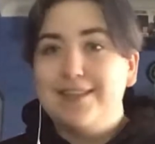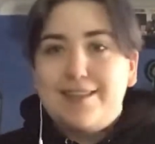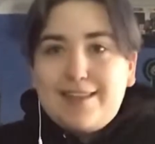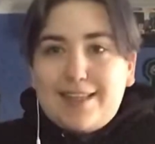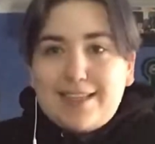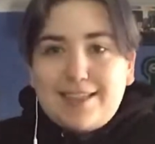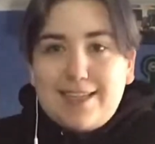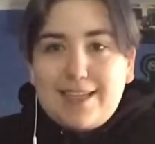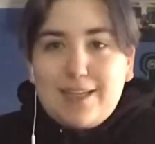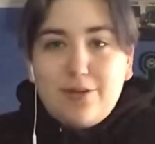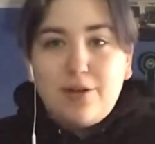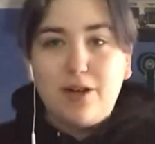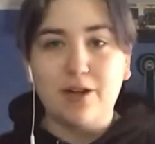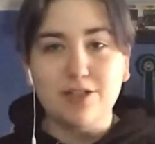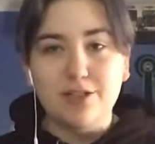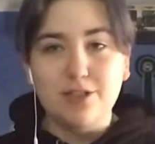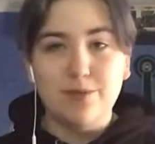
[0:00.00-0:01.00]
That's it. You
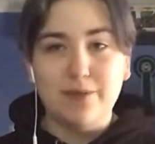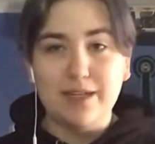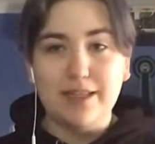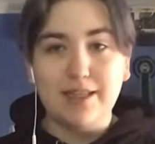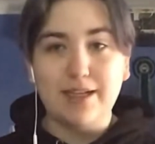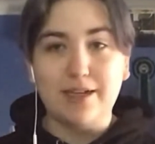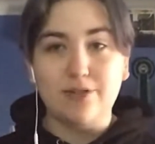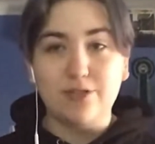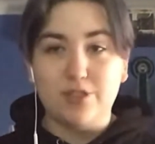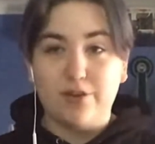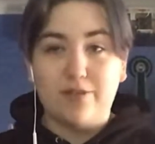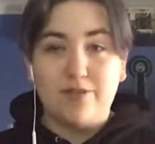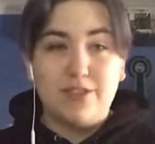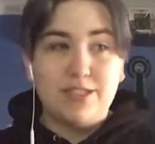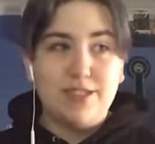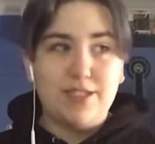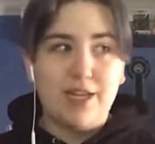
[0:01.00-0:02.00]
can't do anything else. You have
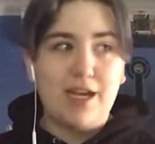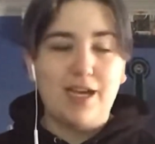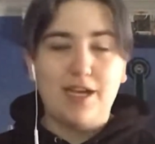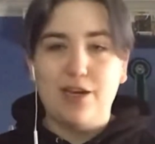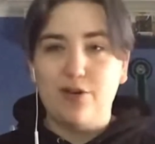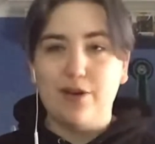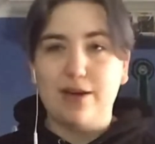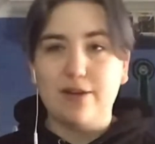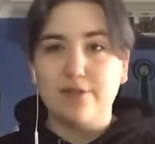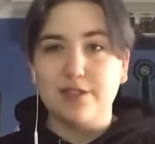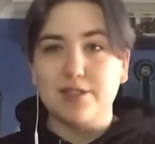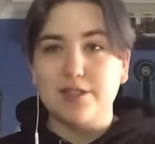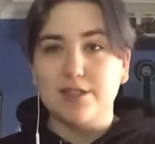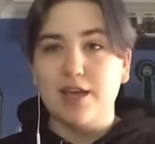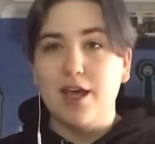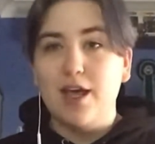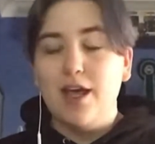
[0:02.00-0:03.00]
to stay in your
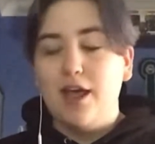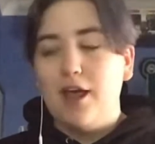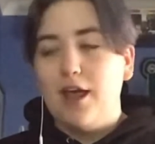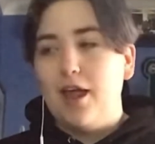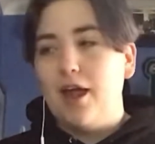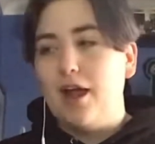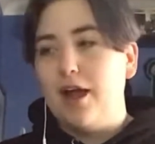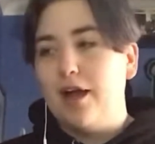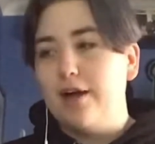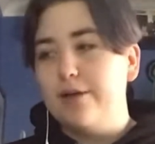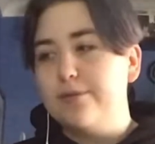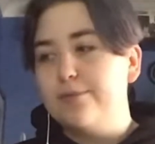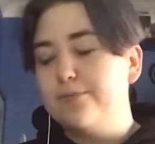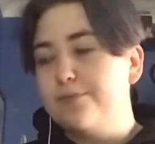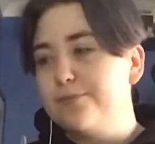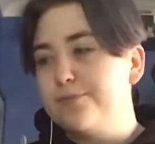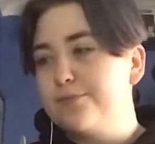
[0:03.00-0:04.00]
houses.
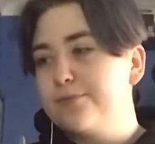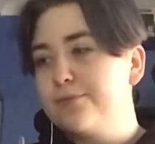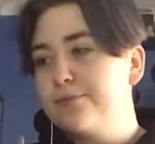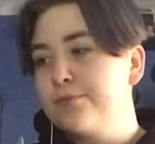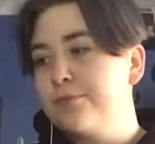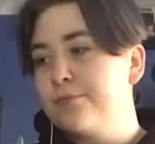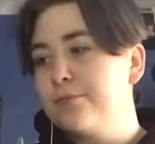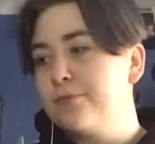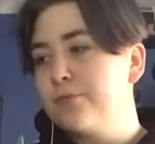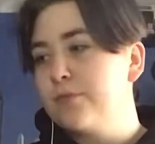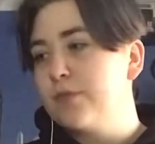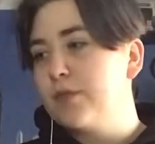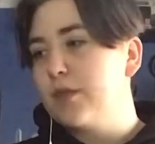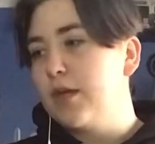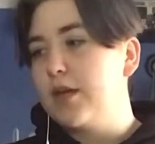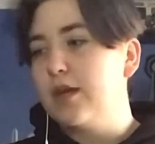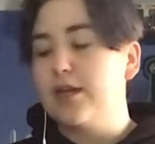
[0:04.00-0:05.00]
And
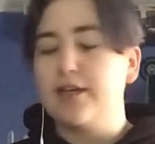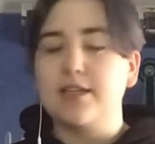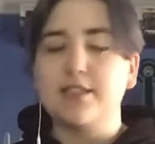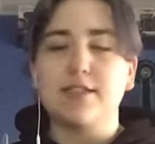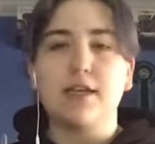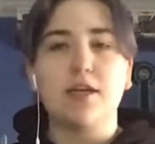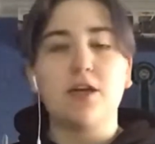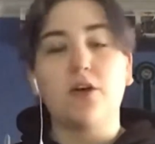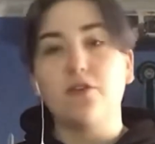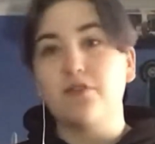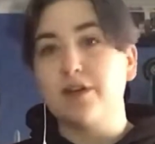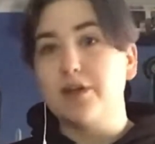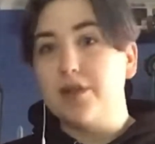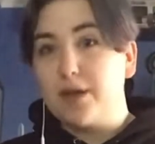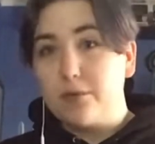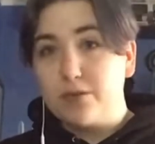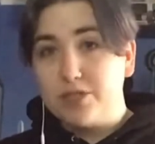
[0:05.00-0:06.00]
like I said, hopefully
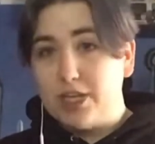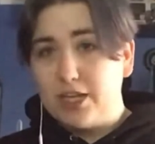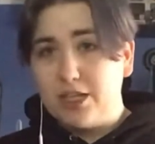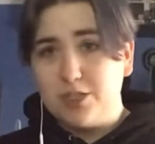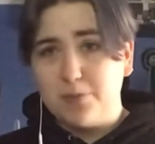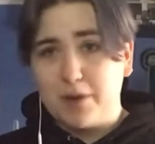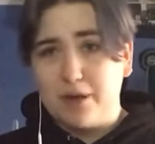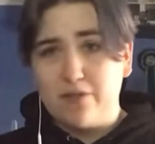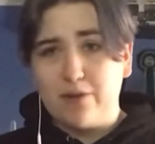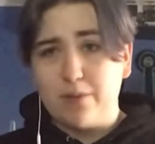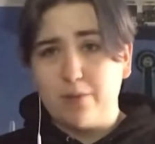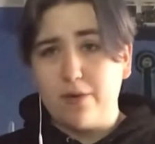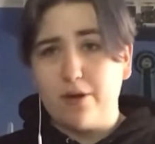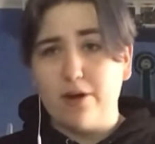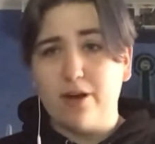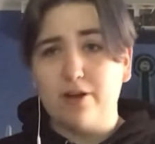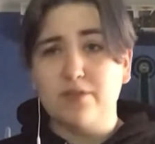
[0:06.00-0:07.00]
that will change by
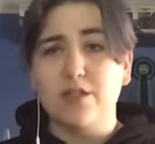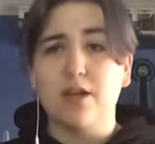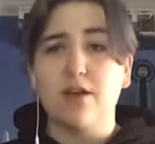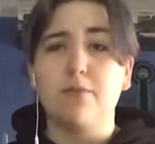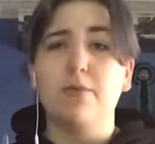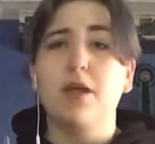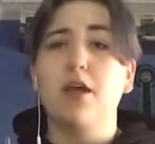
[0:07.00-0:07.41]
February half term.